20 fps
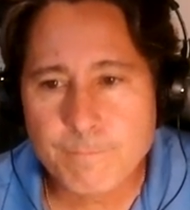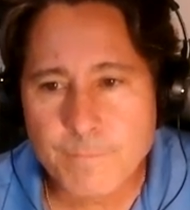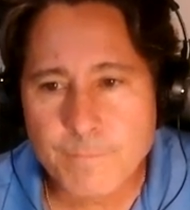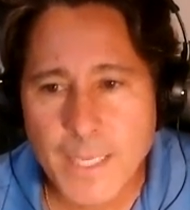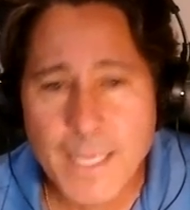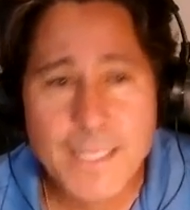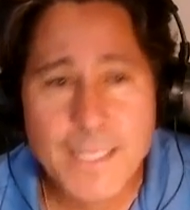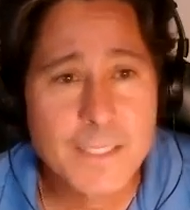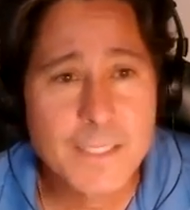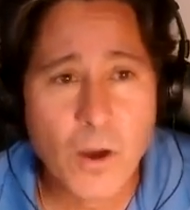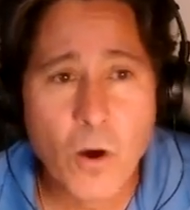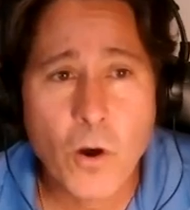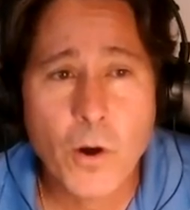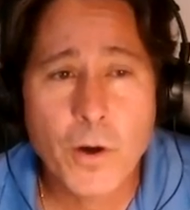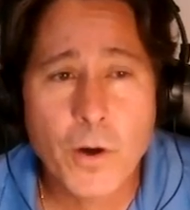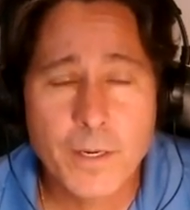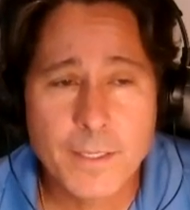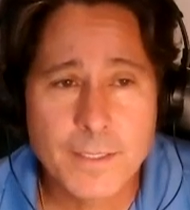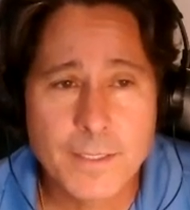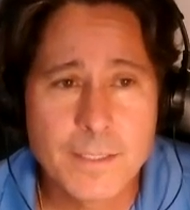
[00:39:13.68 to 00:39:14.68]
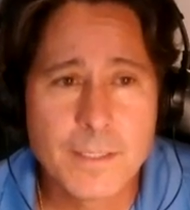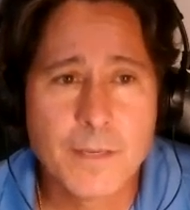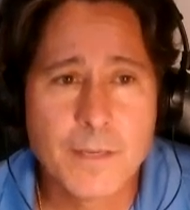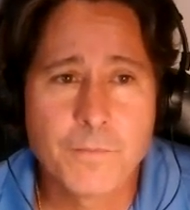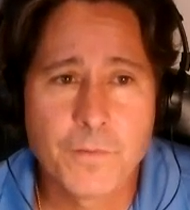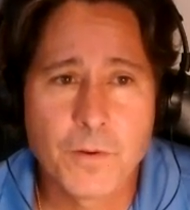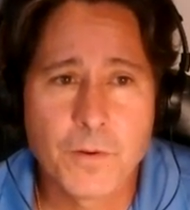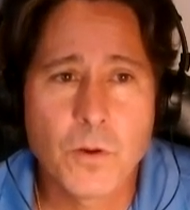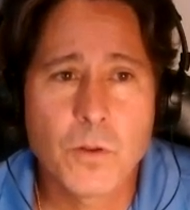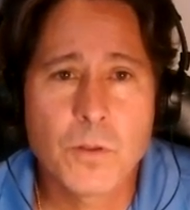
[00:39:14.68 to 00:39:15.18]
It's hard, it's
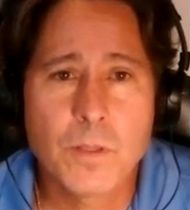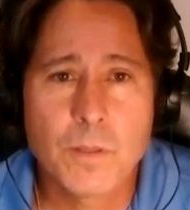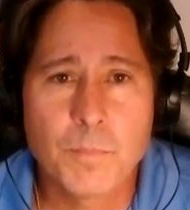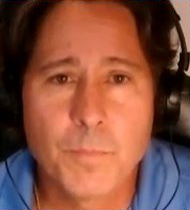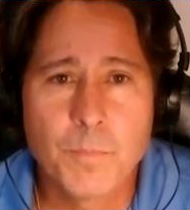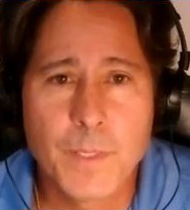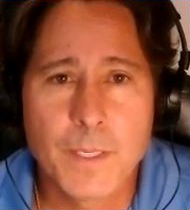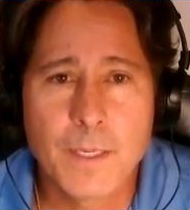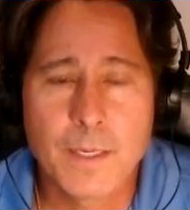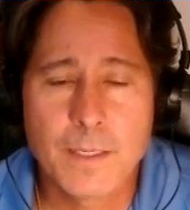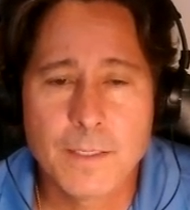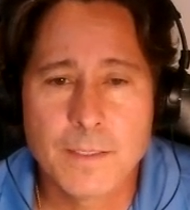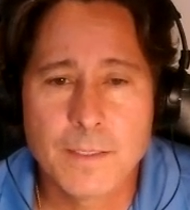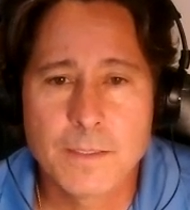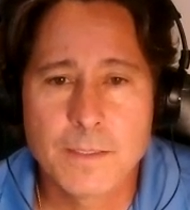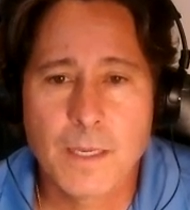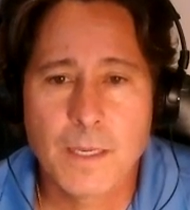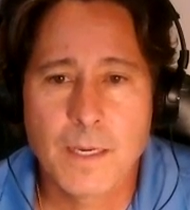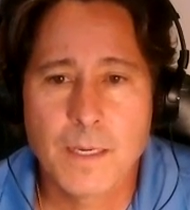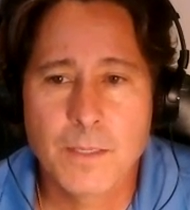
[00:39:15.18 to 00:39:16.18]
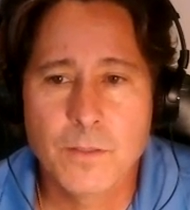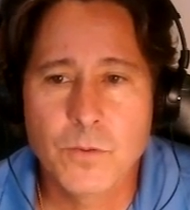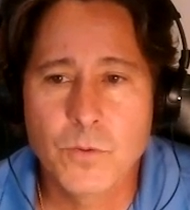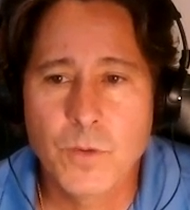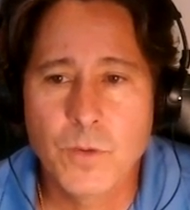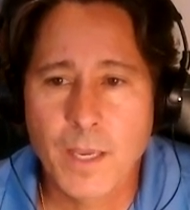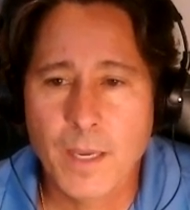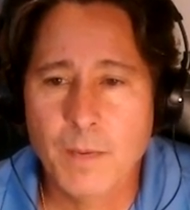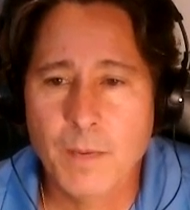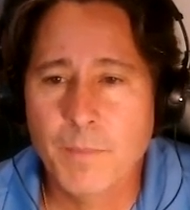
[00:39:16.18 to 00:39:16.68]
difficult, because you
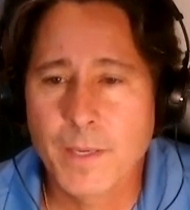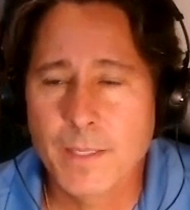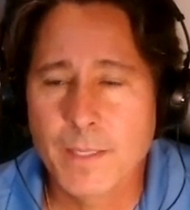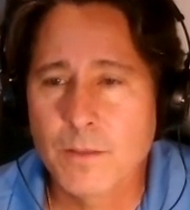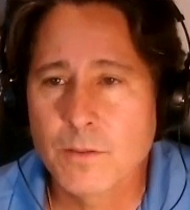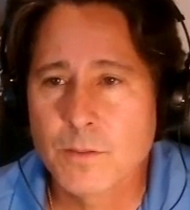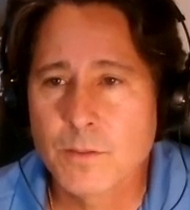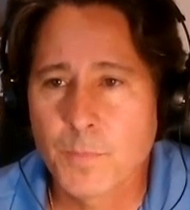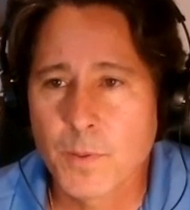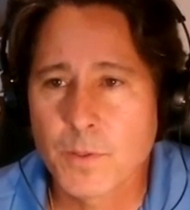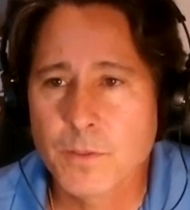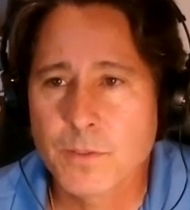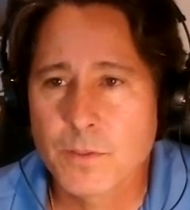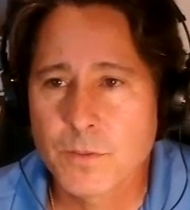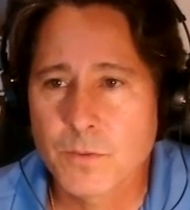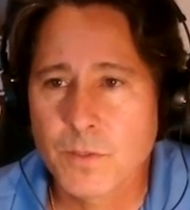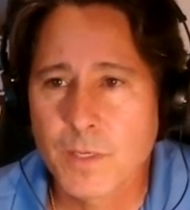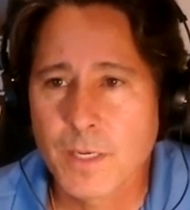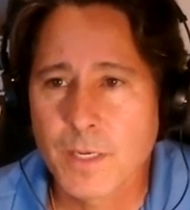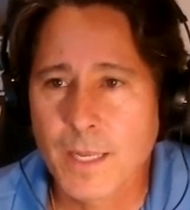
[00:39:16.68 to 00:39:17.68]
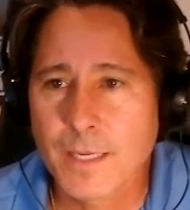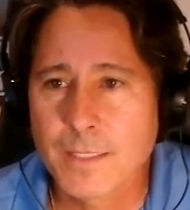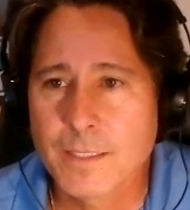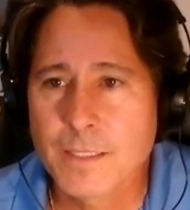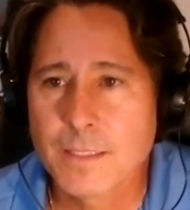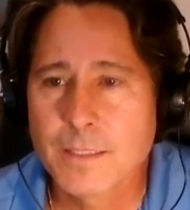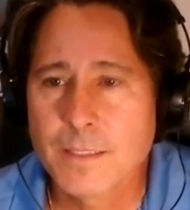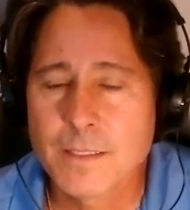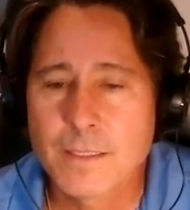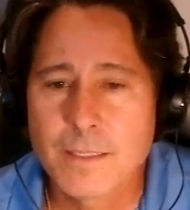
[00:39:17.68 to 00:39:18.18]
can't make those personal
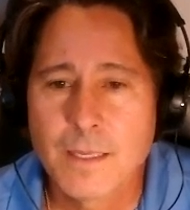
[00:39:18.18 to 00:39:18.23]
connections.